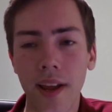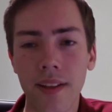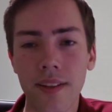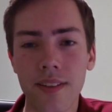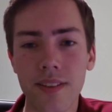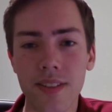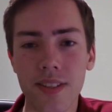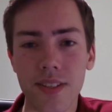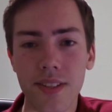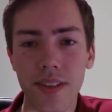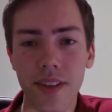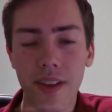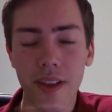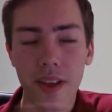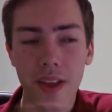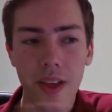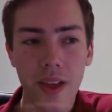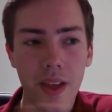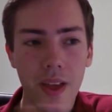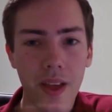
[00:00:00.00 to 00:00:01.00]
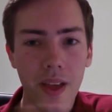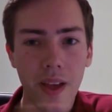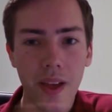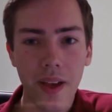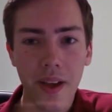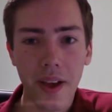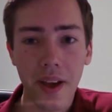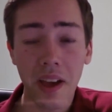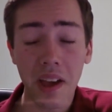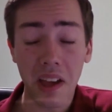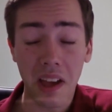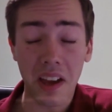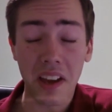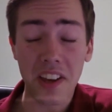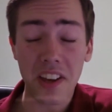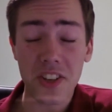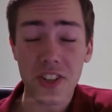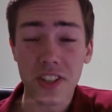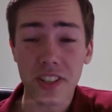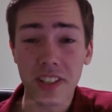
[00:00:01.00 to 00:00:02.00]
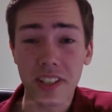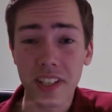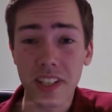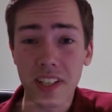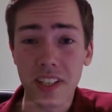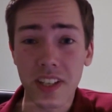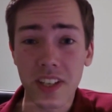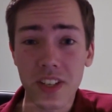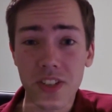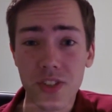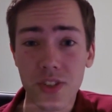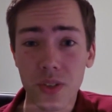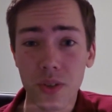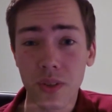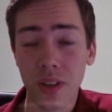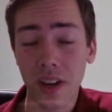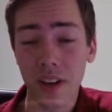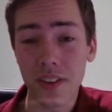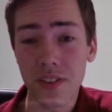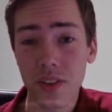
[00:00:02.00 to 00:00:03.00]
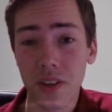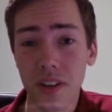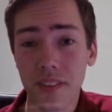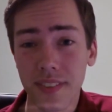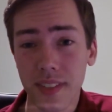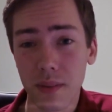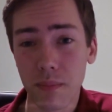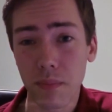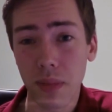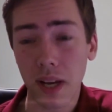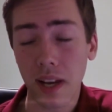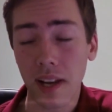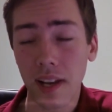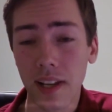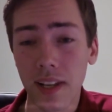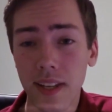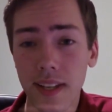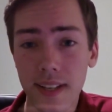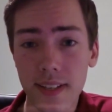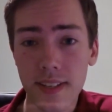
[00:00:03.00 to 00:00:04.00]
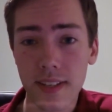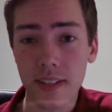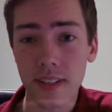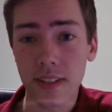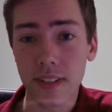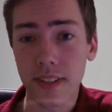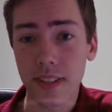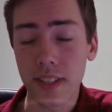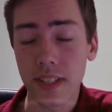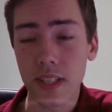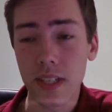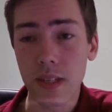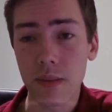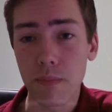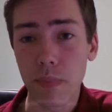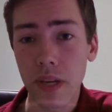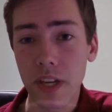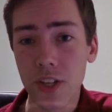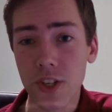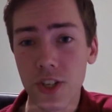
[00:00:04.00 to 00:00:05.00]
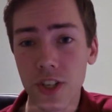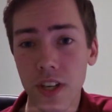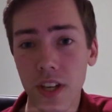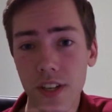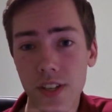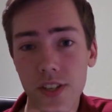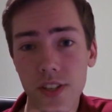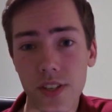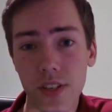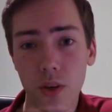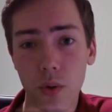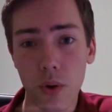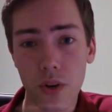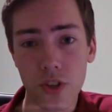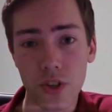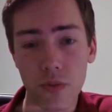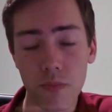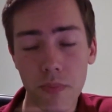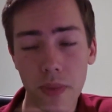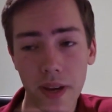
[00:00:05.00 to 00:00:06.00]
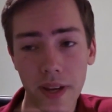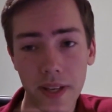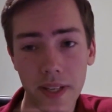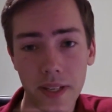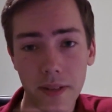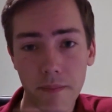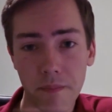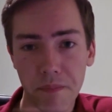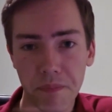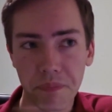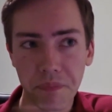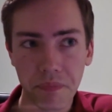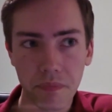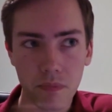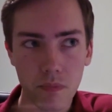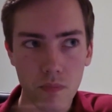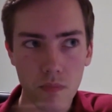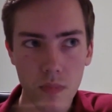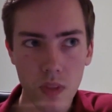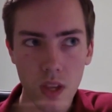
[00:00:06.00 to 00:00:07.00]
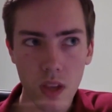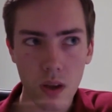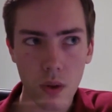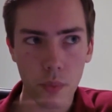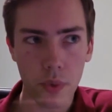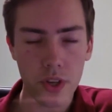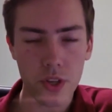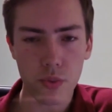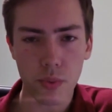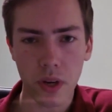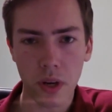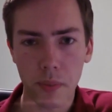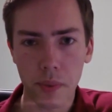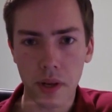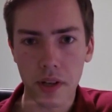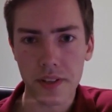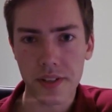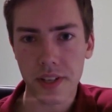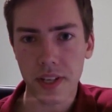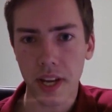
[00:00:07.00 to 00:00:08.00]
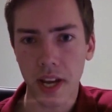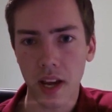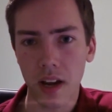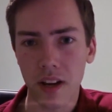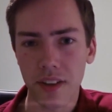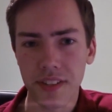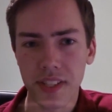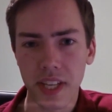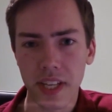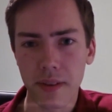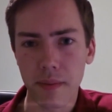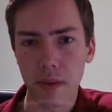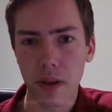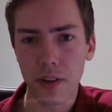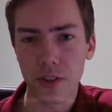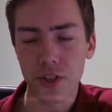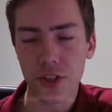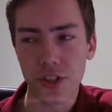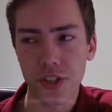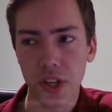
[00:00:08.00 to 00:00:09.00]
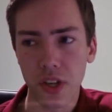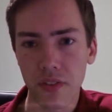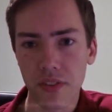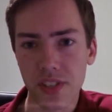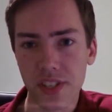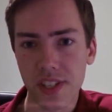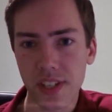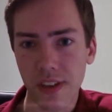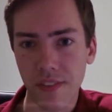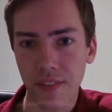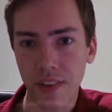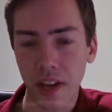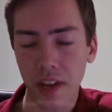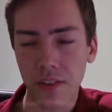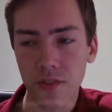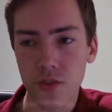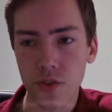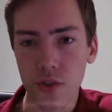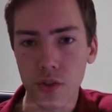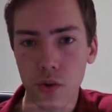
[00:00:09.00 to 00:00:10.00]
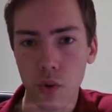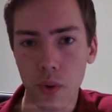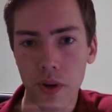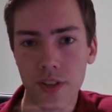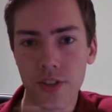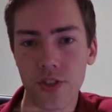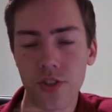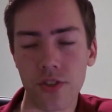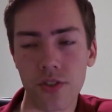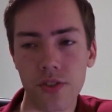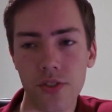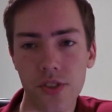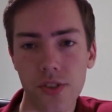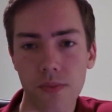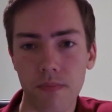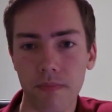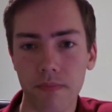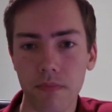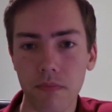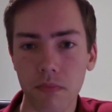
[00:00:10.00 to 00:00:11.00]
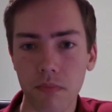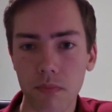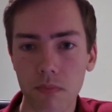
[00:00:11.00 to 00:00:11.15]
And actually, in these 2 days, I've completed the BGS question bank, which when I worked it out, I've done just over 700 questions.